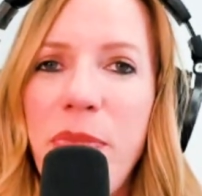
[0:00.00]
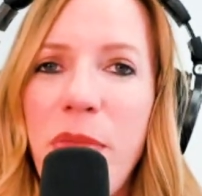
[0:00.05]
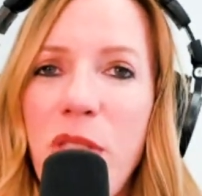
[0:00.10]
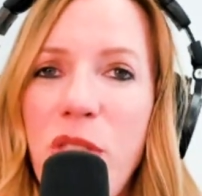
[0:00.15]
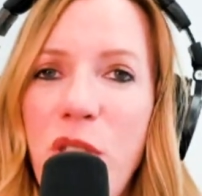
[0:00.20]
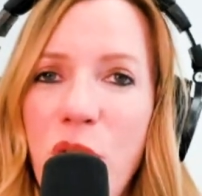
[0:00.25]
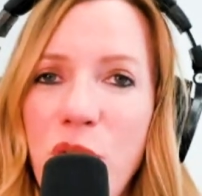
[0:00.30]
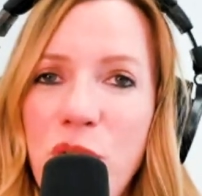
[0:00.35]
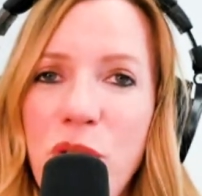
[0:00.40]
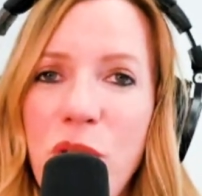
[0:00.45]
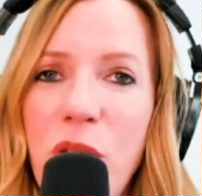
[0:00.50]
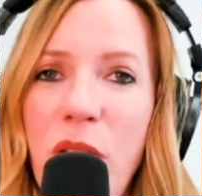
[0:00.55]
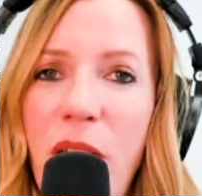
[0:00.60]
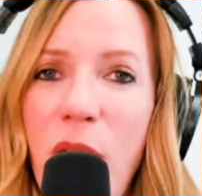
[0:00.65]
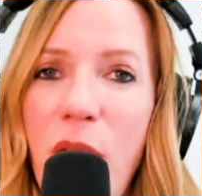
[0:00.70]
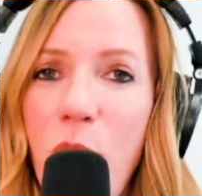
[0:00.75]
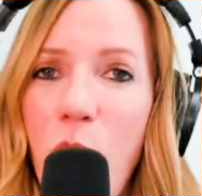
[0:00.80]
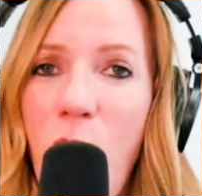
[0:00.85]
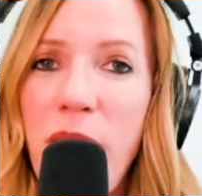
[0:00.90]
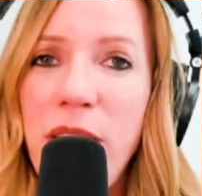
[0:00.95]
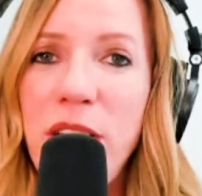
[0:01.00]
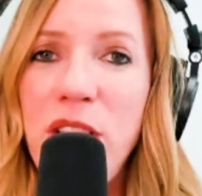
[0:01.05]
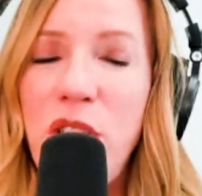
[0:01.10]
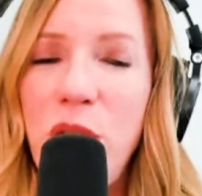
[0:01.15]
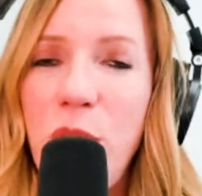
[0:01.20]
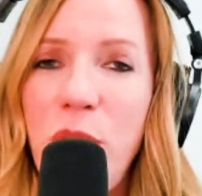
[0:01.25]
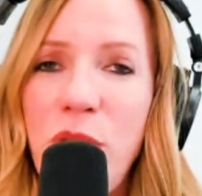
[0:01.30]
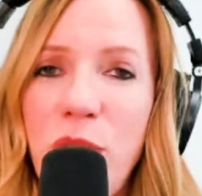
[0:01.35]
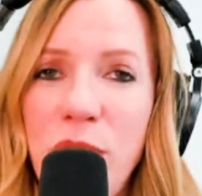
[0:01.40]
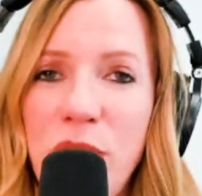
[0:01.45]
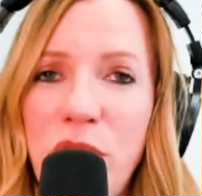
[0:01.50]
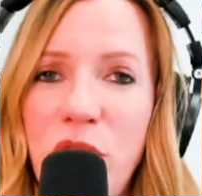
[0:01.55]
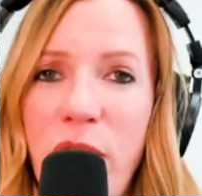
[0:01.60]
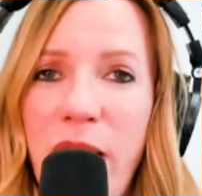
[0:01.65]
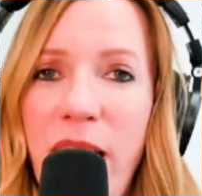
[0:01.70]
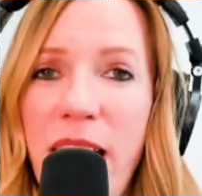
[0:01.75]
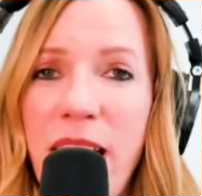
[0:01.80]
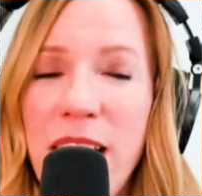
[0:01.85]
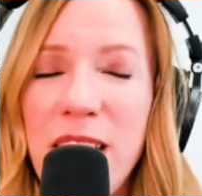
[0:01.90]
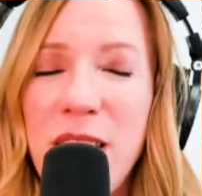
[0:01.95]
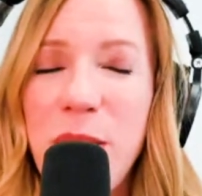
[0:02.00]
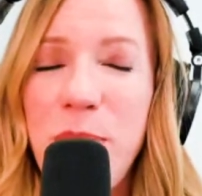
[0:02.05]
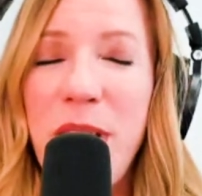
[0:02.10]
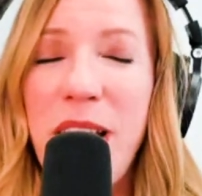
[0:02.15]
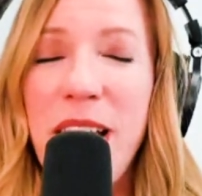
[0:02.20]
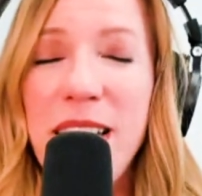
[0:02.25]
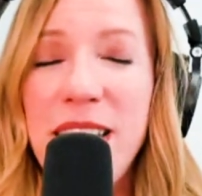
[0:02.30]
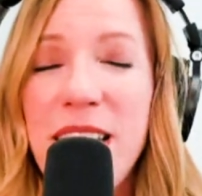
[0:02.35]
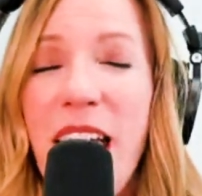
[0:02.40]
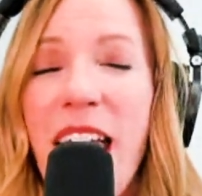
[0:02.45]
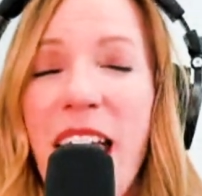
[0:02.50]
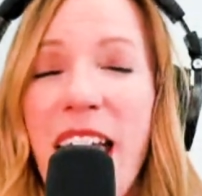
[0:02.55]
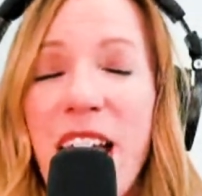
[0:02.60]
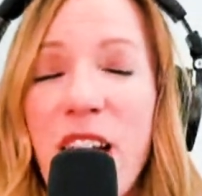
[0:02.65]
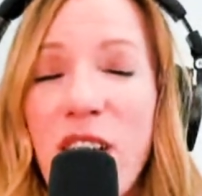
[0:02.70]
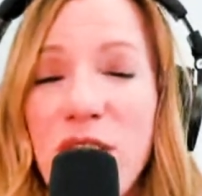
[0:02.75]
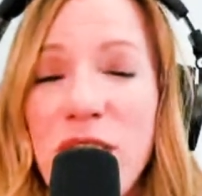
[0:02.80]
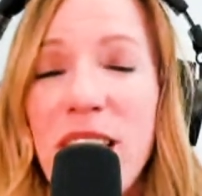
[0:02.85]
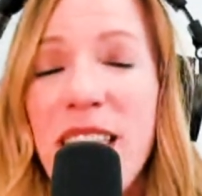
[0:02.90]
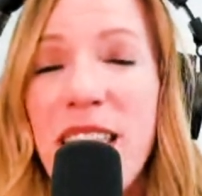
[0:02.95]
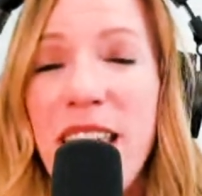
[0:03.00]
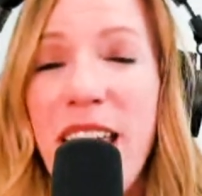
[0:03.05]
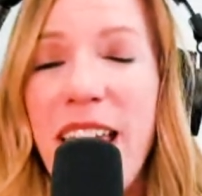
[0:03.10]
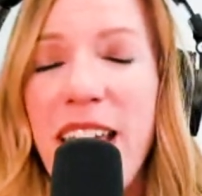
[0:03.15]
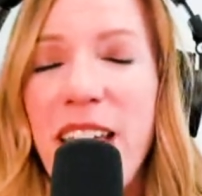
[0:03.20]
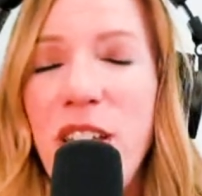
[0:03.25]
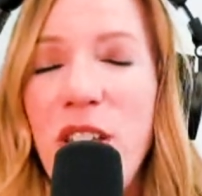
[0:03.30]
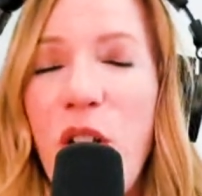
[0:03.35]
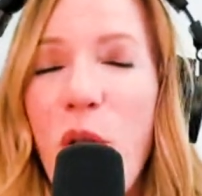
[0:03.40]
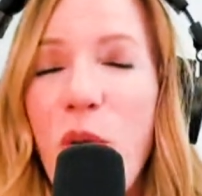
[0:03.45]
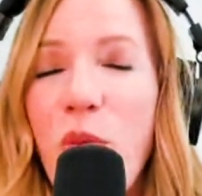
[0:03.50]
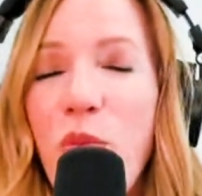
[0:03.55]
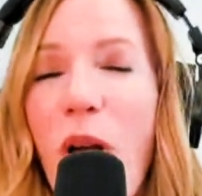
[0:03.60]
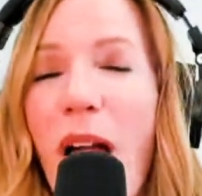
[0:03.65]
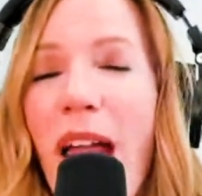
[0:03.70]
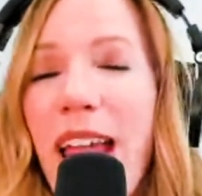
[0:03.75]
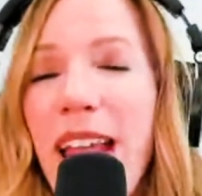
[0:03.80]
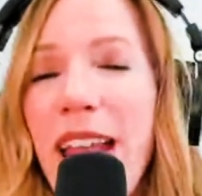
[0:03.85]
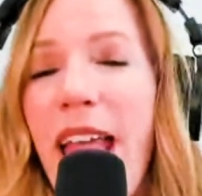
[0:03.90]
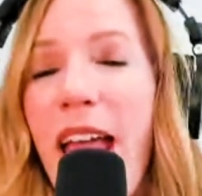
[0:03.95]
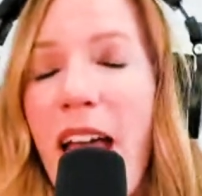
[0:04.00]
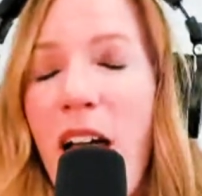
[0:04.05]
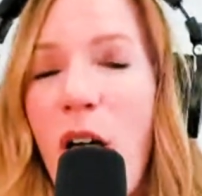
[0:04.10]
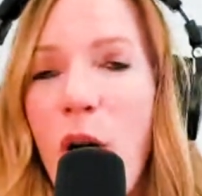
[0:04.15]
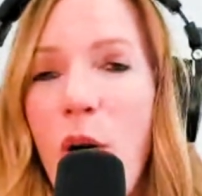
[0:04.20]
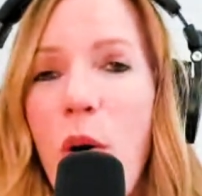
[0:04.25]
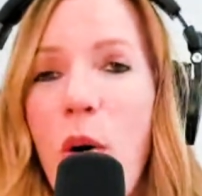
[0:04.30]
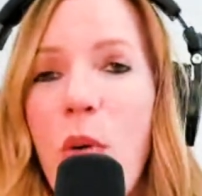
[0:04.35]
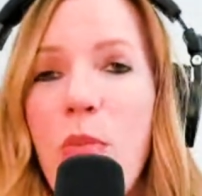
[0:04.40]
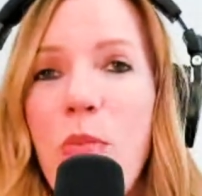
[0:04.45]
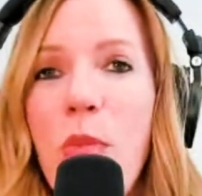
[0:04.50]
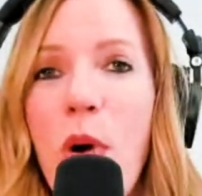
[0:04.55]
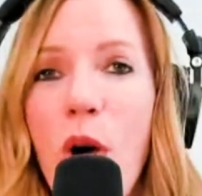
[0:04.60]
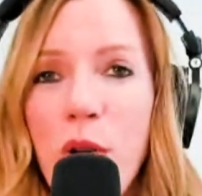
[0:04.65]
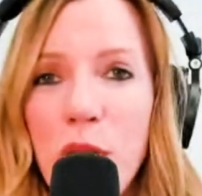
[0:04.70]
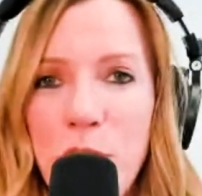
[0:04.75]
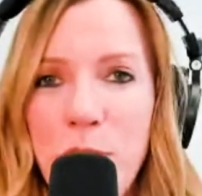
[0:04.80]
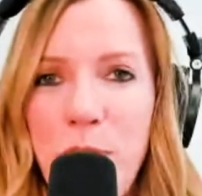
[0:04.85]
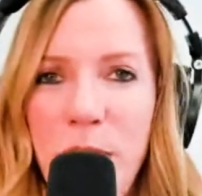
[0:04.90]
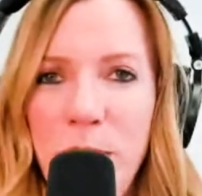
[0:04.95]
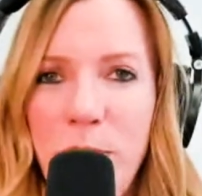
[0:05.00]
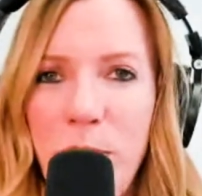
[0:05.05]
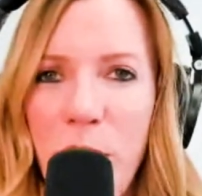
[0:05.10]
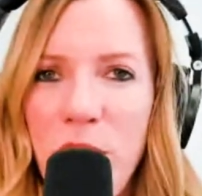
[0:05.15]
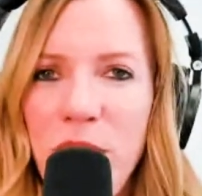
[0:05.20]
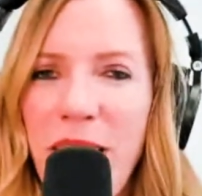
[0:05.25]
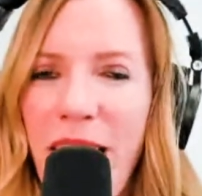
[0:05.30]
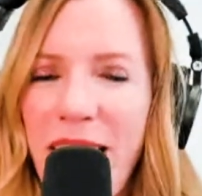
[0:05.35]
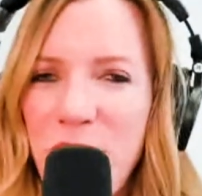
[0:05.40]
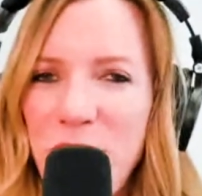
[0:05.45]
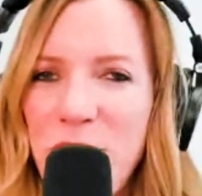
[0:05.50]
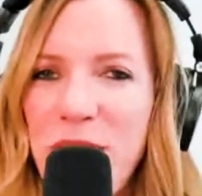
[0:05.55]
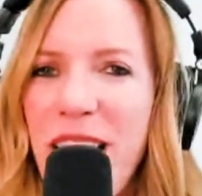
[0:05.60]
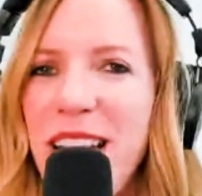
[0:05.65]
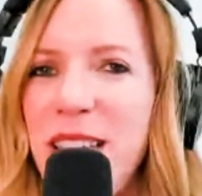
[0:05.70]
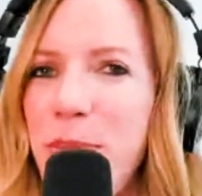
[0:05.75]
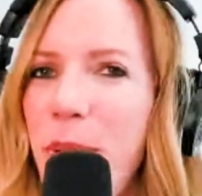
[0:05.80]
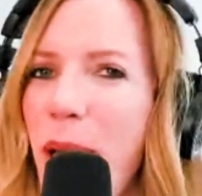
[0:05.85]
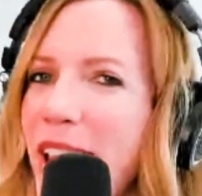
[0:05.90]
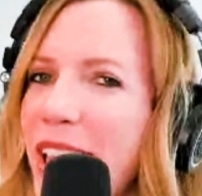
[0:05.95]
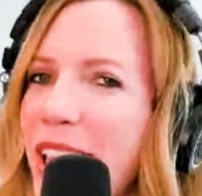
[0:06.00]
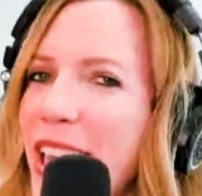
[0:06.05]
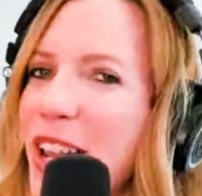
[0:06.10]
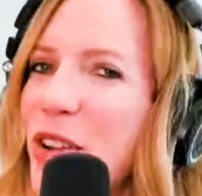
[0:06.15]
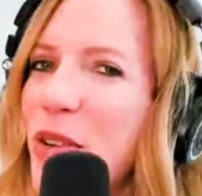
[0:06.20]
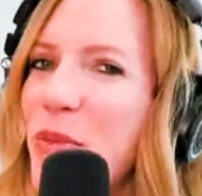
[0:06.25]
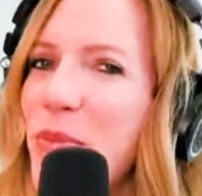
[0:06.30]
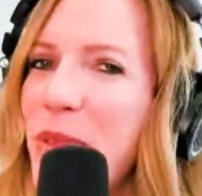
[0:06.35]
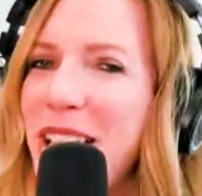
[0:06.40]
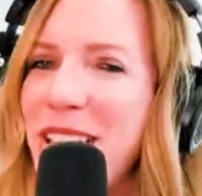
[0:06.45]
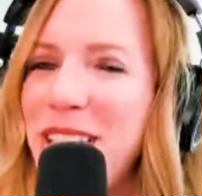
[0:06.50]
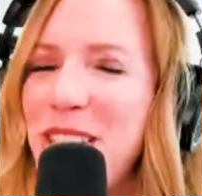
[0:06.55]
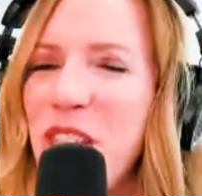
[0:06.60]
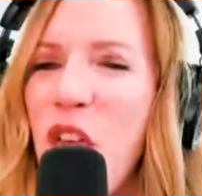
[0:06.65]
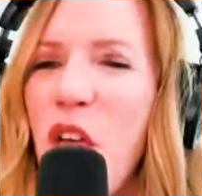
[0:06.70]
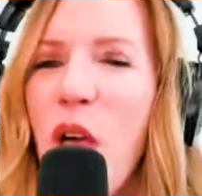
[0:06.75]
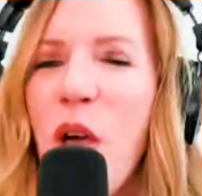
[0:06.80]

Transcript: those 1, 2, and 3-star candidates. Because here's the thing, you know, right now, most people, like you said, it's about a hit or miss.